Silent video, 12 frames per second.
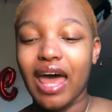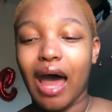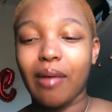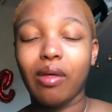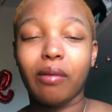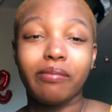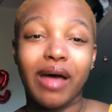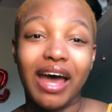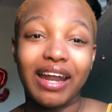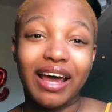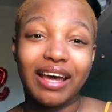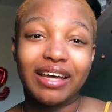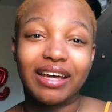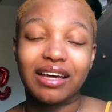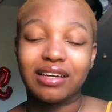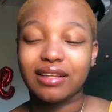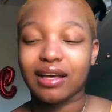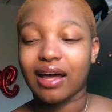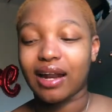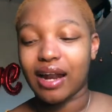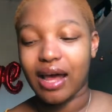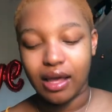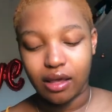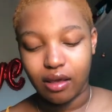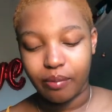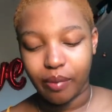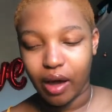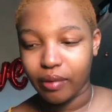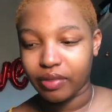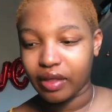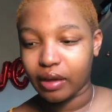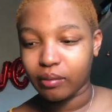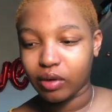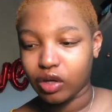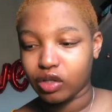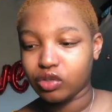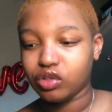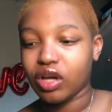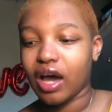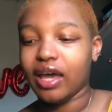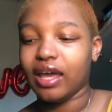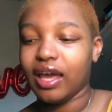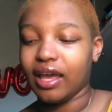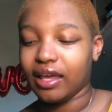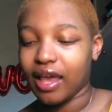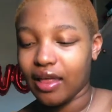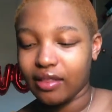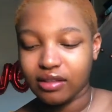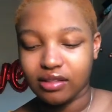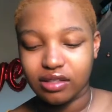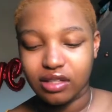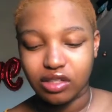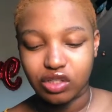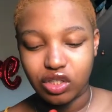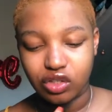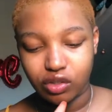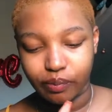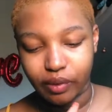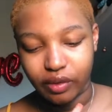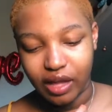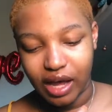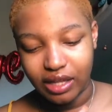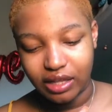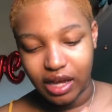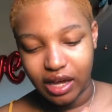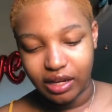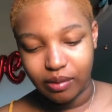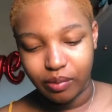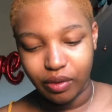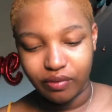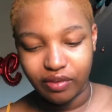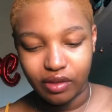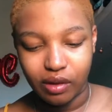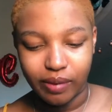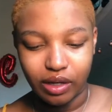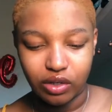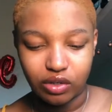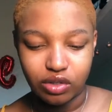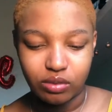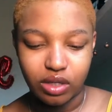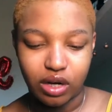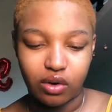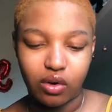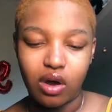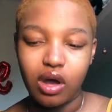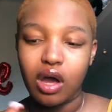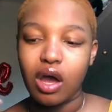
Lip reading: I'm not mad at it because I kind of like it, but I think I'm gonna dye it again, the ginger blonde that I dyed it previously on my YouTube channel.